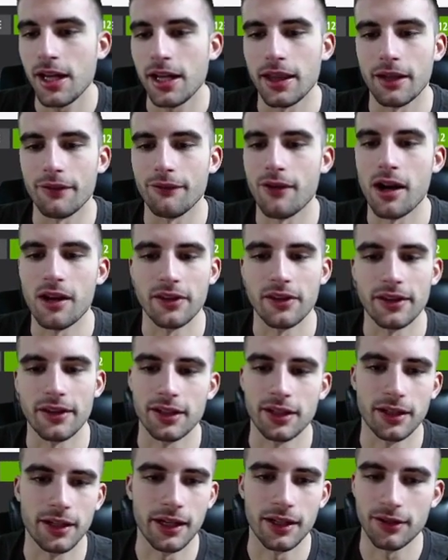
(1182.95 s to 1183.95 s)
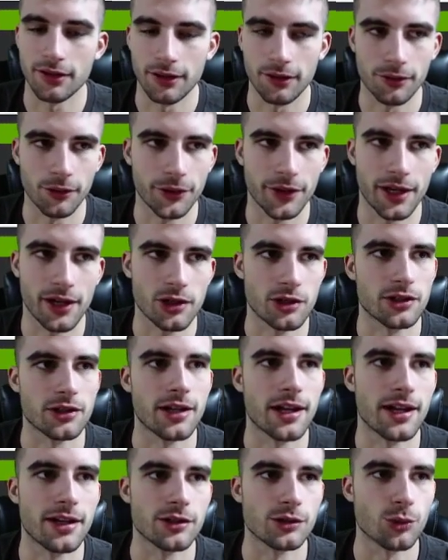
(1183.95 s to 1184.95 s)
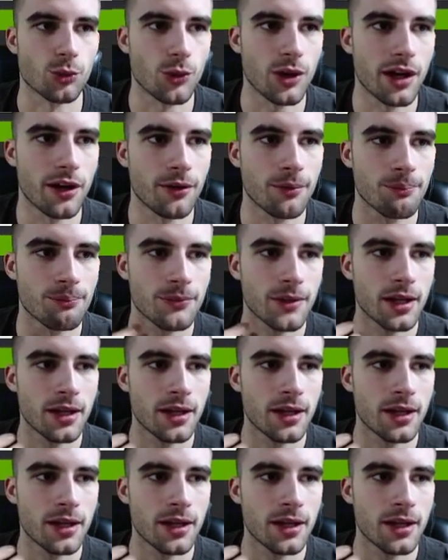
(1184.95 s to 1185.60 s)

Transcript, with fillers: and then Vonleh could get into the rotation as well.